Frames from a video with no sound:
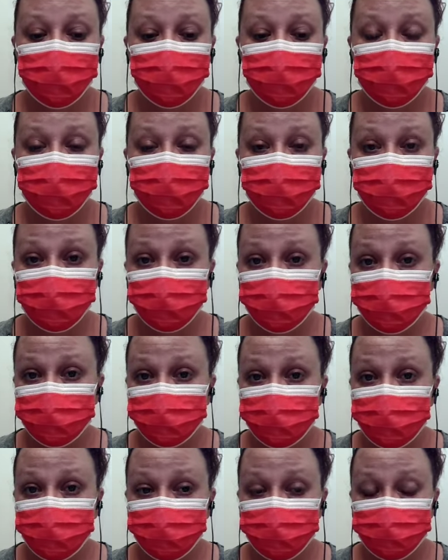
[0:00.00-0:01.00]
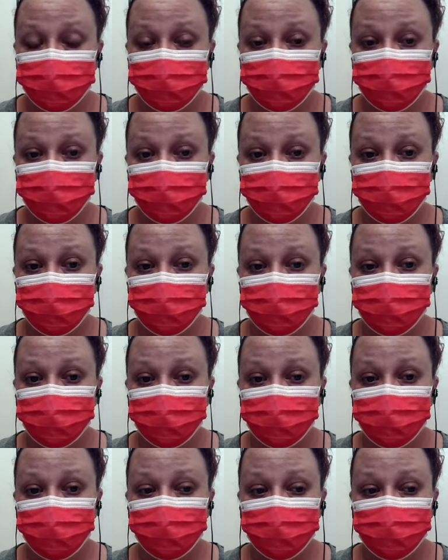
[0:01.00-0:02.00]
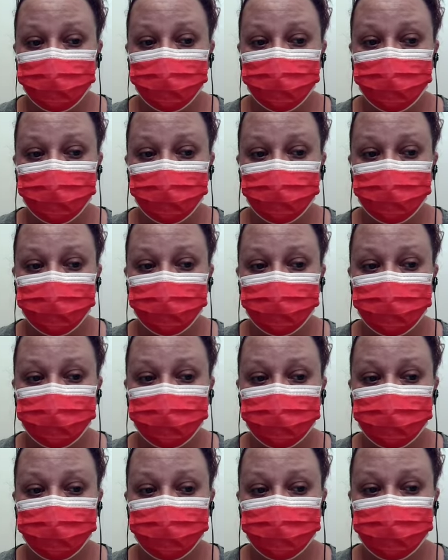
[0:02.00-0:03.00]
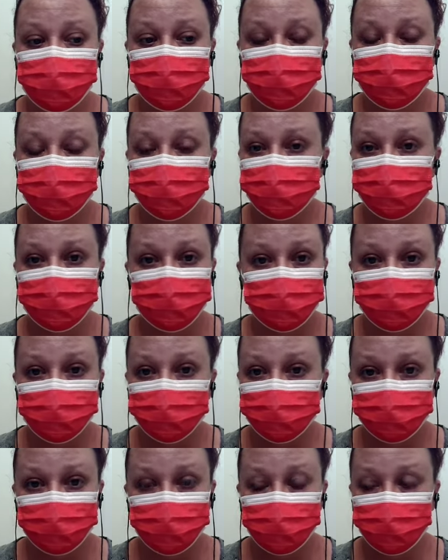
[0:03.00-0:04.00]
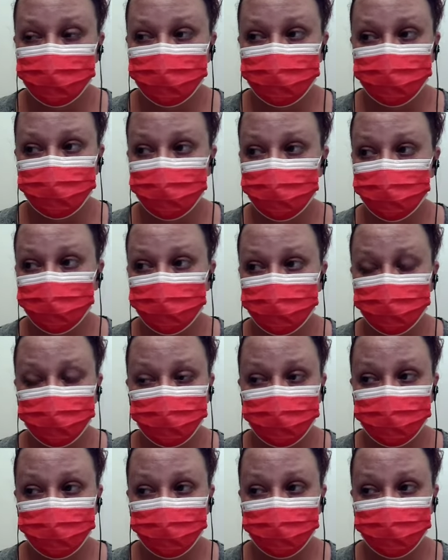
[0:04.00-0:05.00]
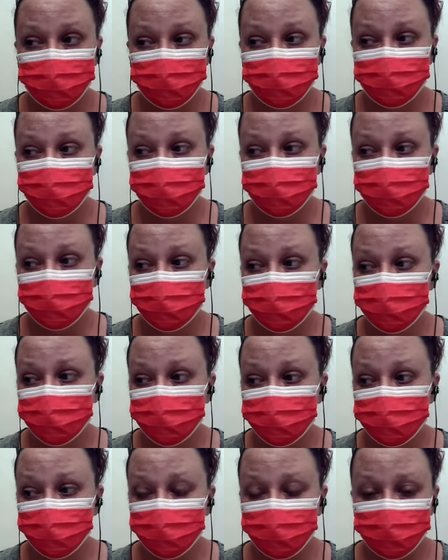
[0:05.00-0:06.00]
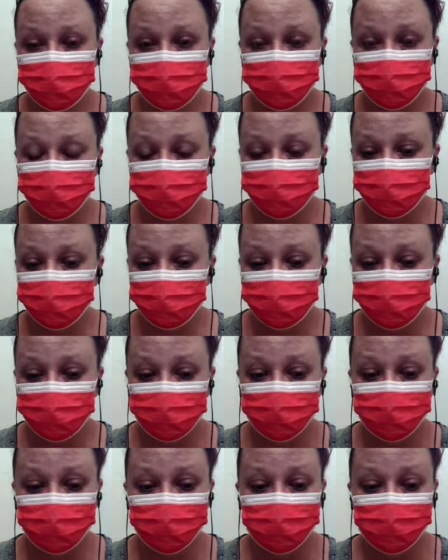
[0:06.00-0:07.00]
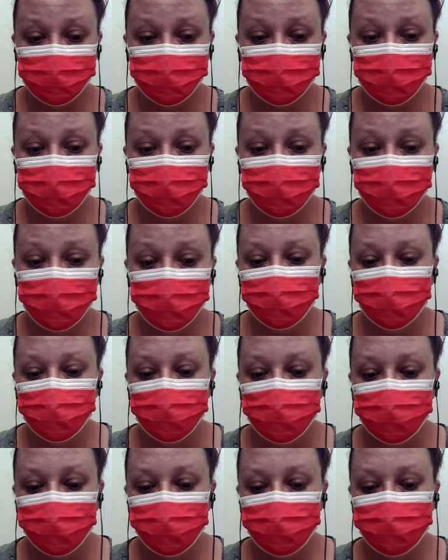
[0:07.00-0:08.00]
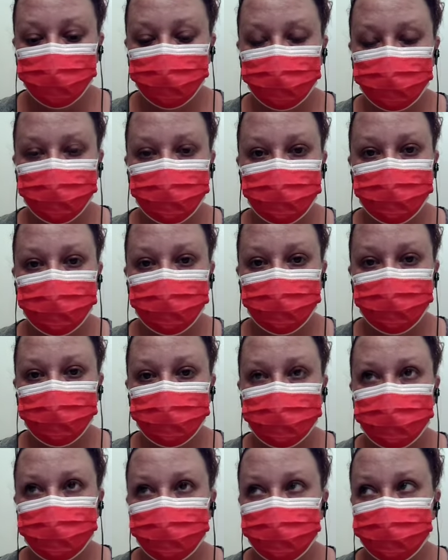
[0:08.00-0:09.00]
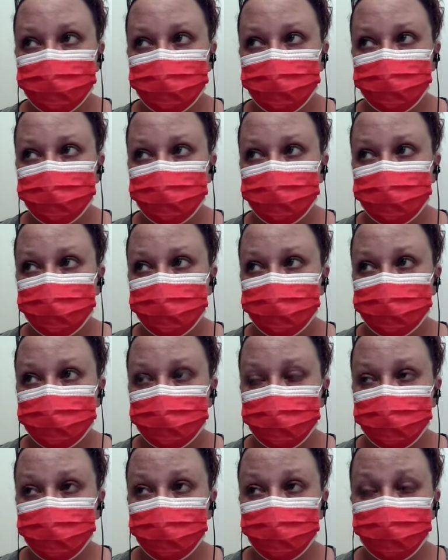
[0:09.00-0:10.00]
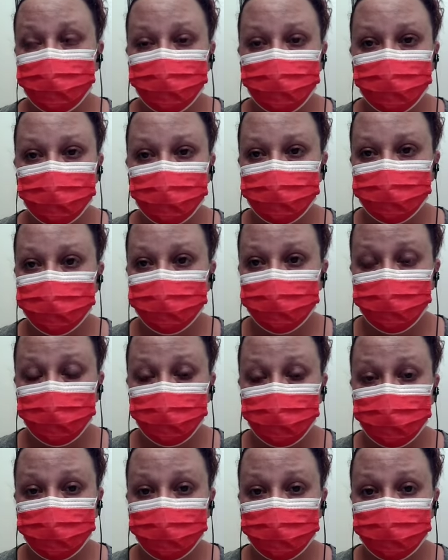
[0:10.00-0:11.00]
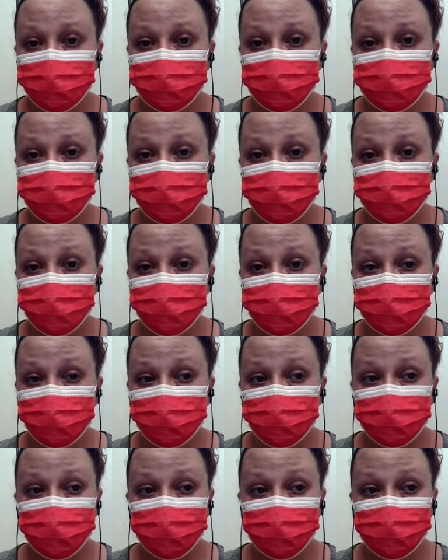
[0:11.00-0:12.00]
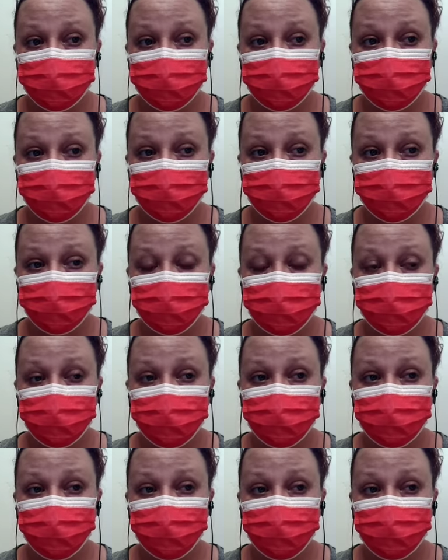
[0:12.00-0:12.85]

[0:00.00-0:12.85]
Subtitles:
a little bumpy, but 2021 it's been so strange. So strange for me. It just seems like, if you guys have been keeping up with me for a hot minute here,